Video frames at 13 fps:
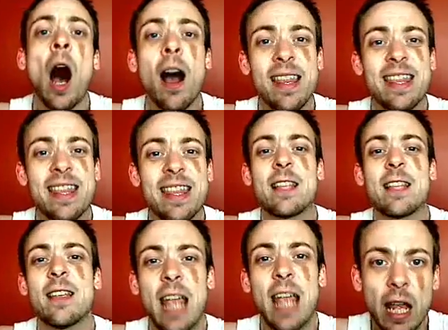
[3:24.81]
I think
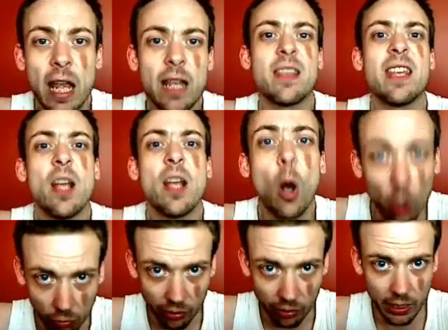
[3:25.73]
that any
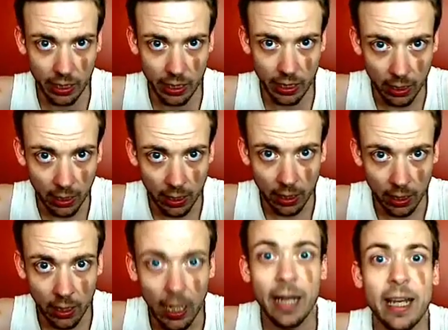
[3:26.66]
theocracy,
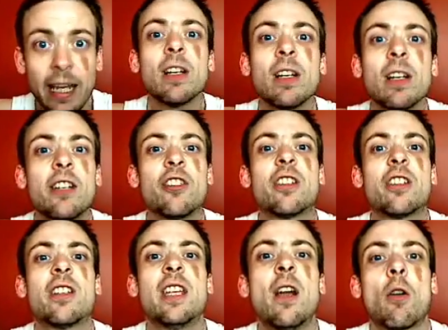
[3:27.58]
any
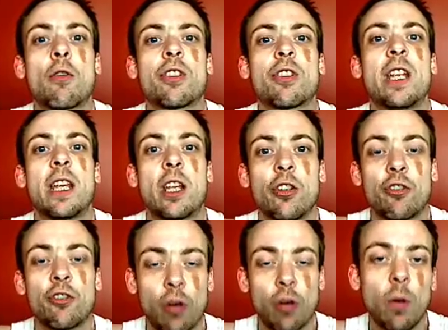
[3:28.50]
religious theocracy
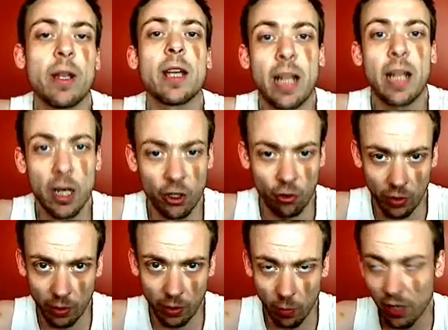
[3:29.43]
controlling a
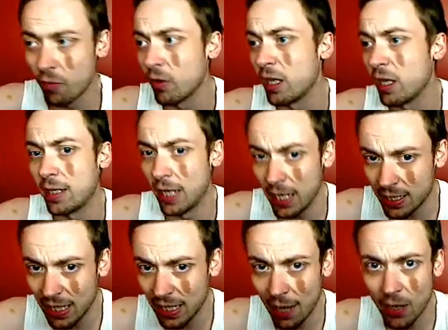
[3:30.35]
country, whether it is
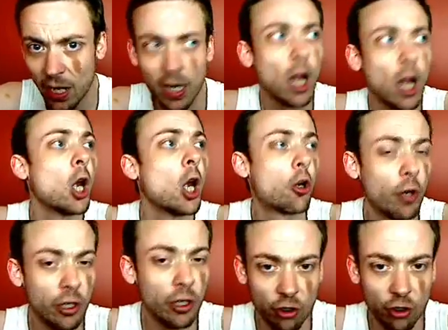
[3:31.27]
Islamic,
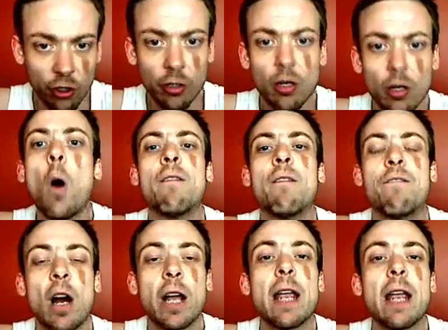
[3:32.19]
Christian, or
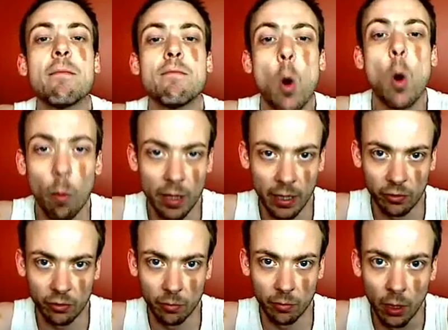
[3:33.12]
fucking
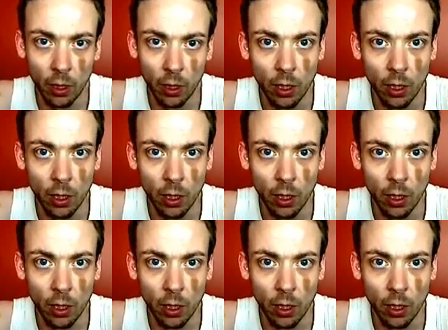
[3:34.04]
Mormonism,